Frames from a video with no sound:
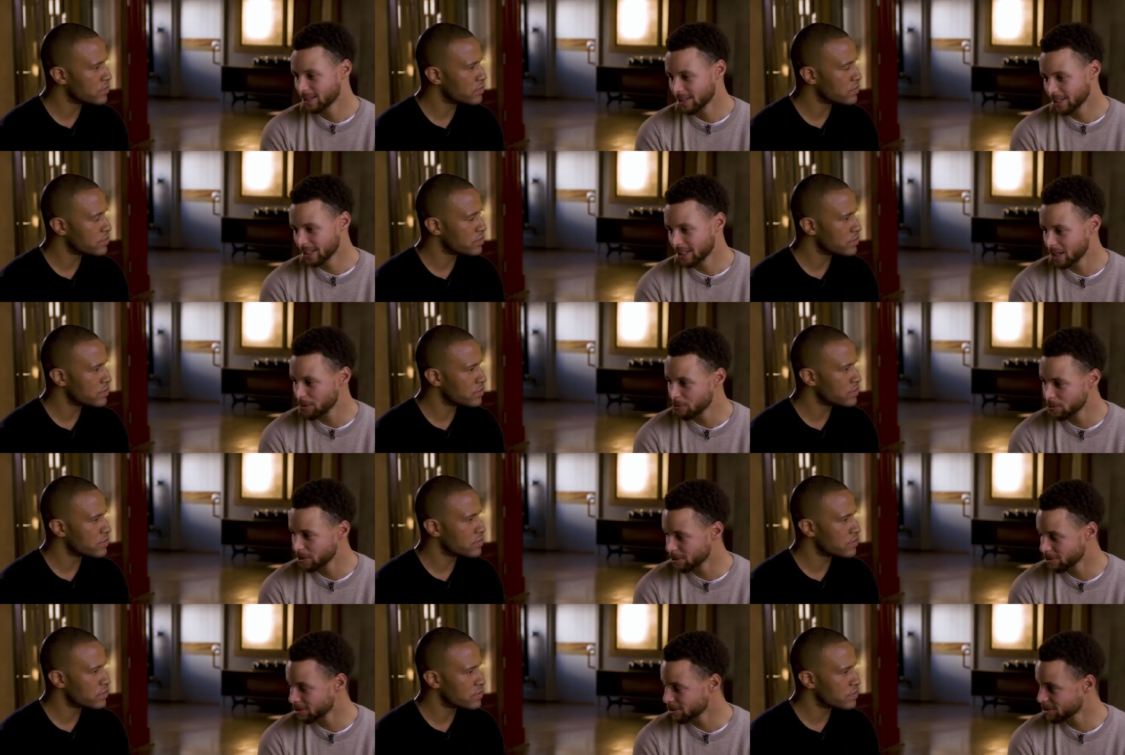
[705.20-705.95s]
Speaker 1: kind of
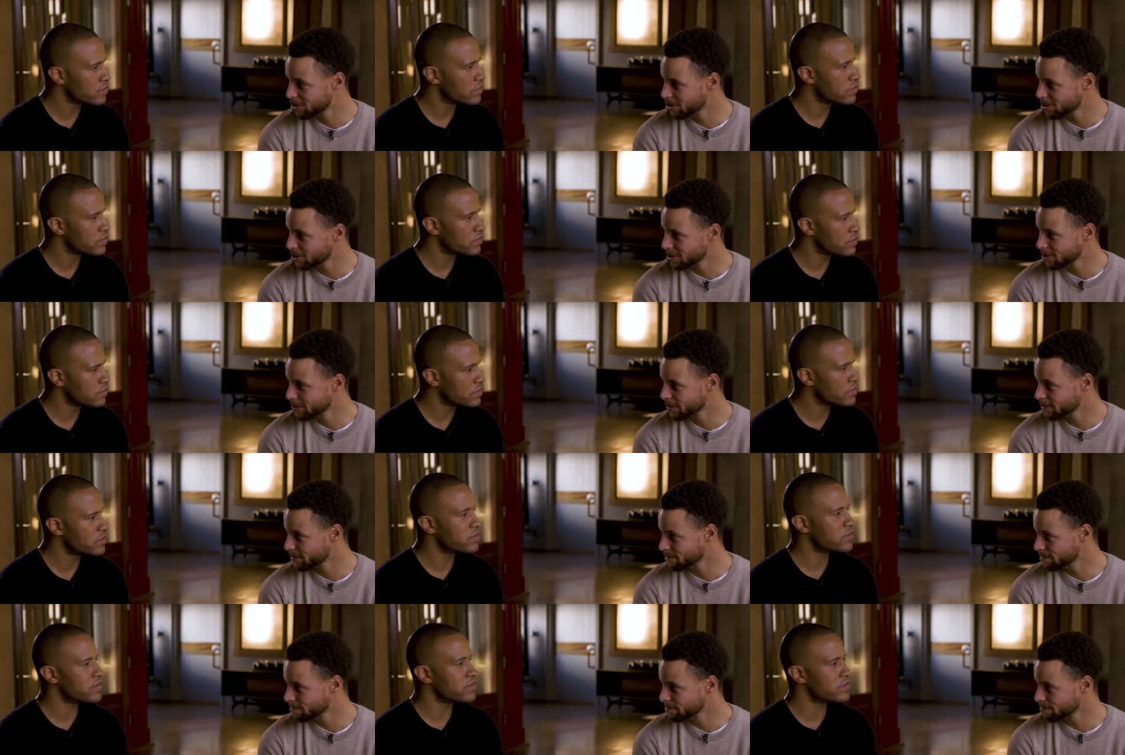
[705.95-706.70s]
kept me on the
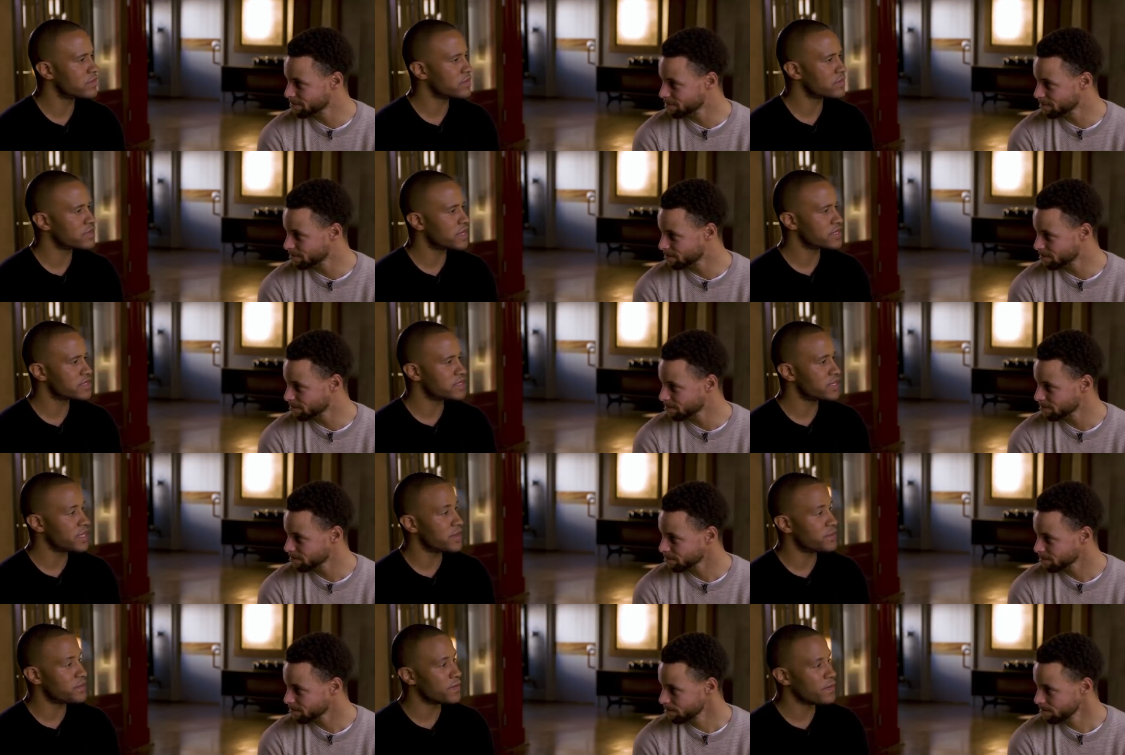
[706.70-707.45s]
course.
Speaker 2: Mm, that's
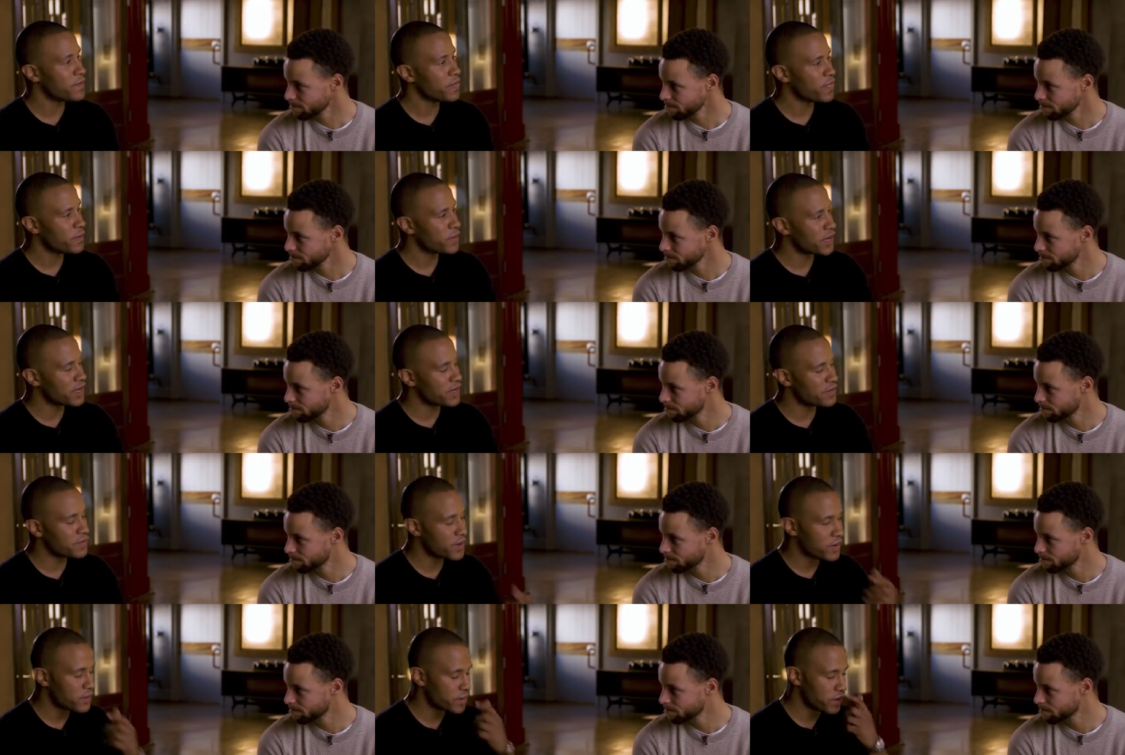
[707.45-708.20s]
deep. What I
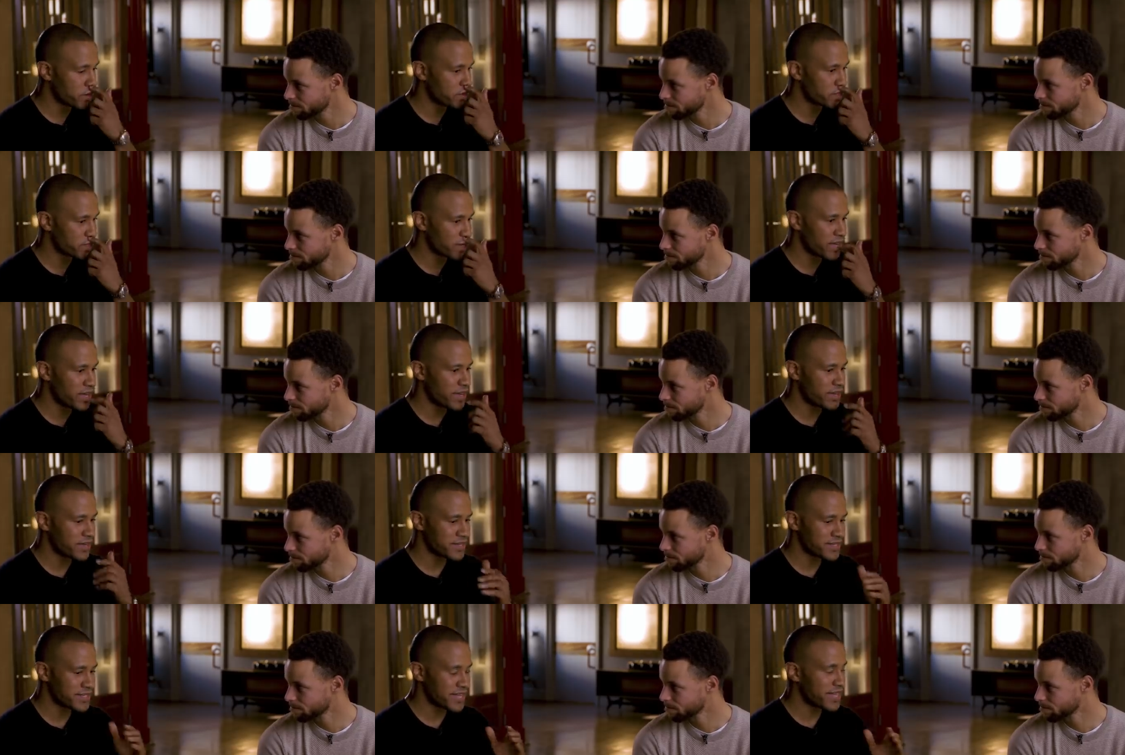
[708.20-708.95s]
love about what you're
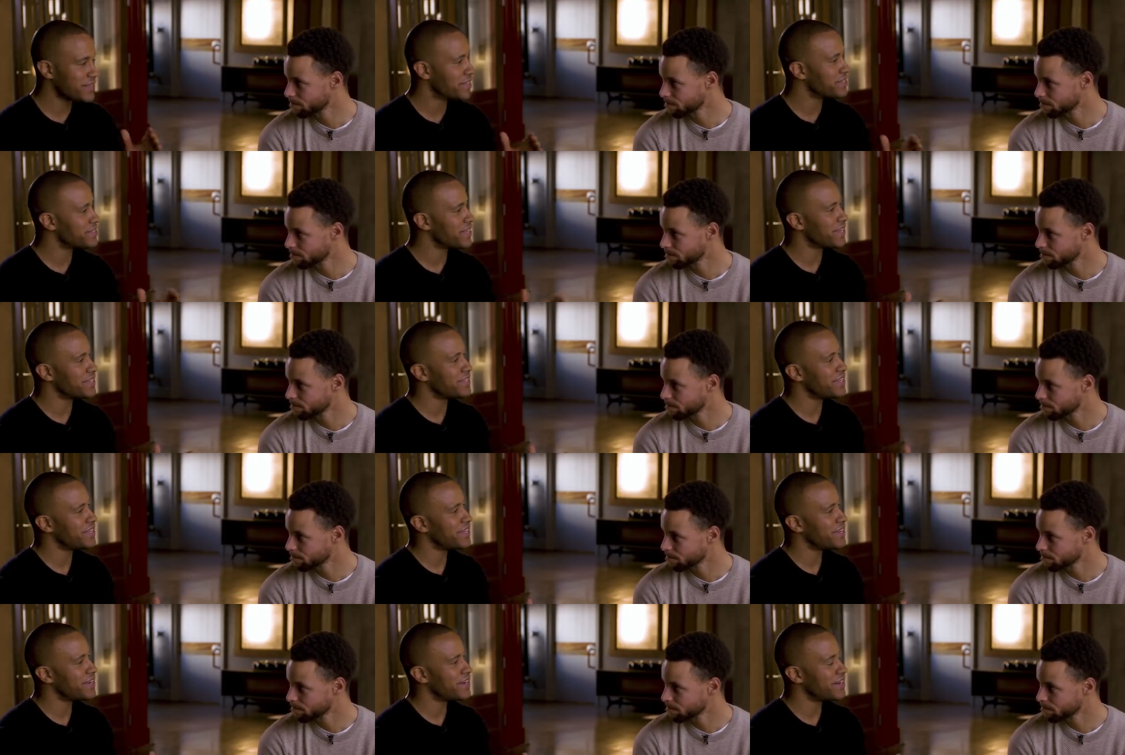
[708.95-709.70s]
saying is that this
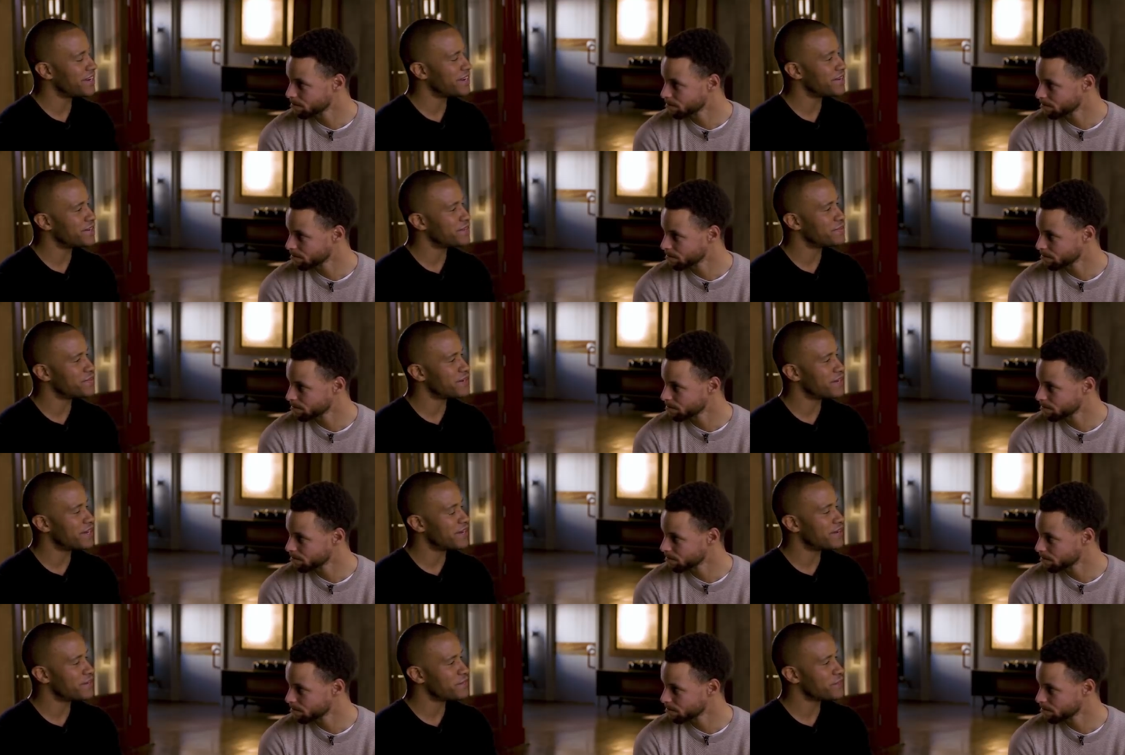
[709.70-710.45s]
idea of
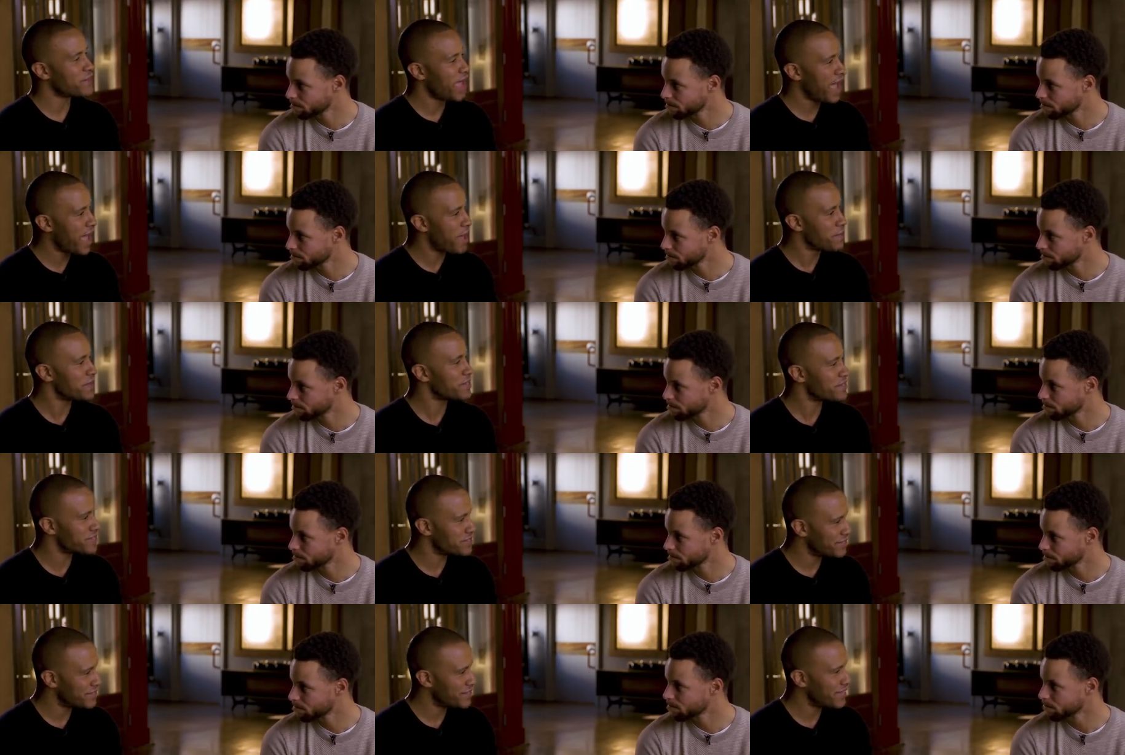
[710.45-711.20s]
uh,
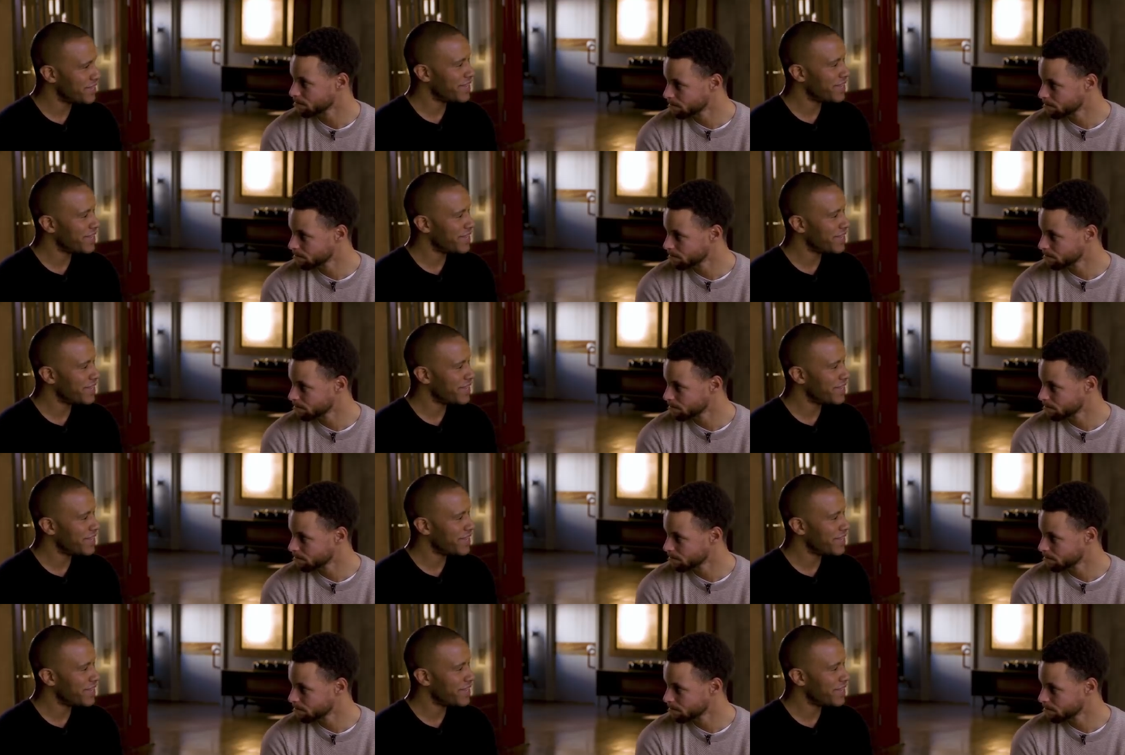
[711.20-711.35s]
habits